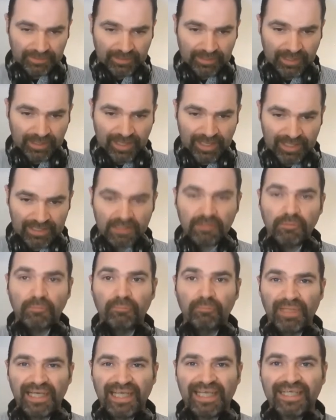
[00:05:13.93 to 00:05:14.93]
And
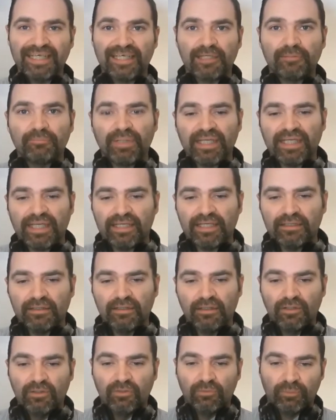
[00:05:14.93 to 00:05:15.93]
play can begin
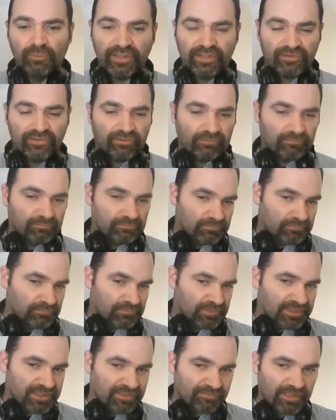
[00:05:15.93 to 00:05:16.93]
with
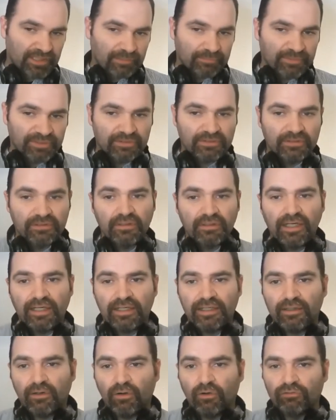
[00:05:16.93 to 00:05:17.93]
the development
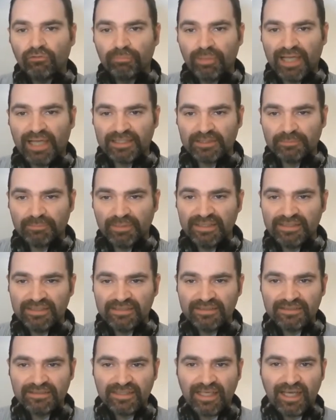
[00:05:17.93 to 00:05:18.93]
of black's
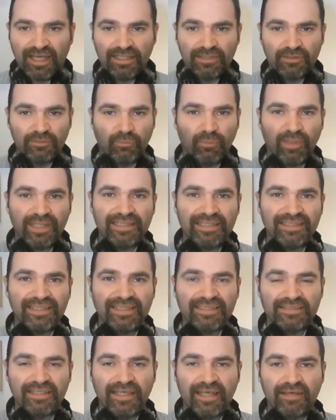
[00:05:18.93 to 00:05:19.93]
pieces, and white
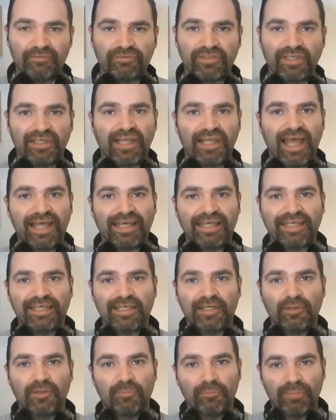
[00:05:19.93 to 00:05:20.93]
is left lagging
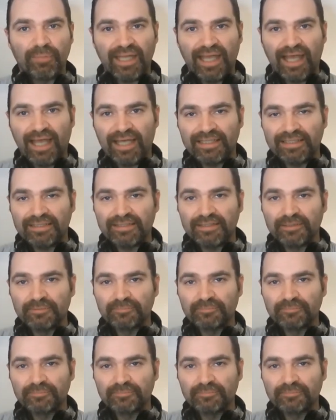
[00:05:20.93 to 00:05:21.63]
behind.